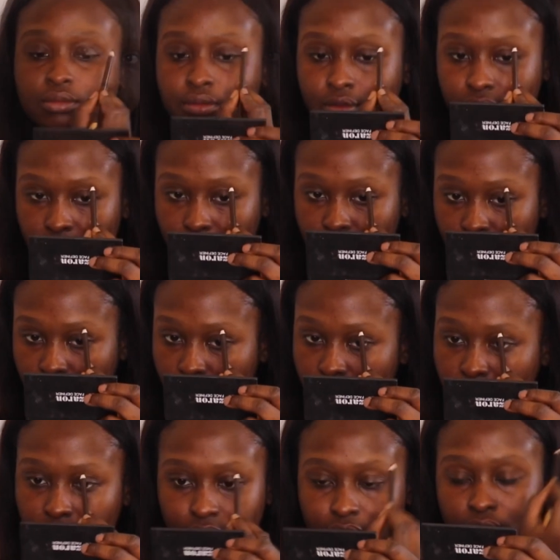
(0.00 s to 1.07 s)
and I just
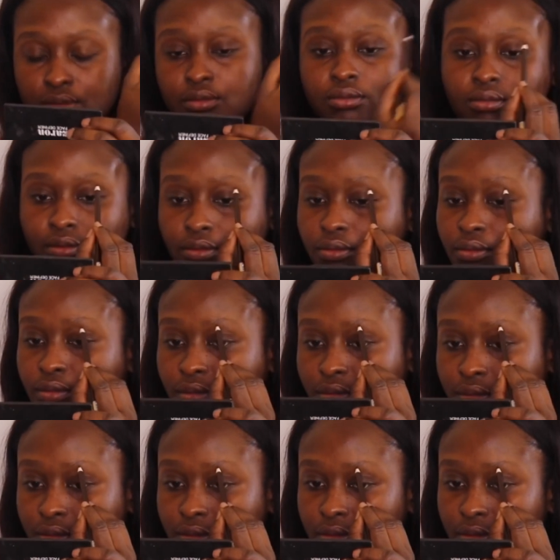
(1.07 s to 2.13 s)
draw my brows.
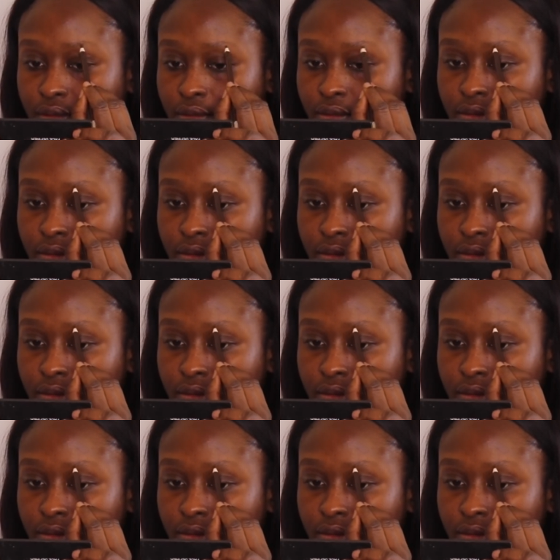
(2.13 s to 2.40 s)
I